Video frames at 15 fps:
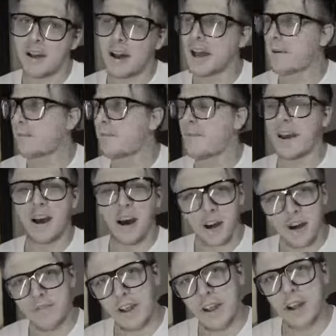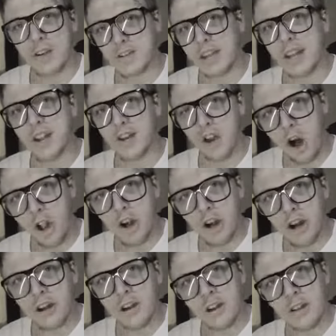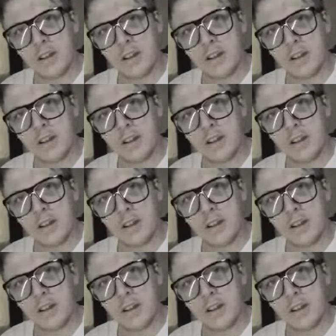I gotta make 100 videos to get a dollar.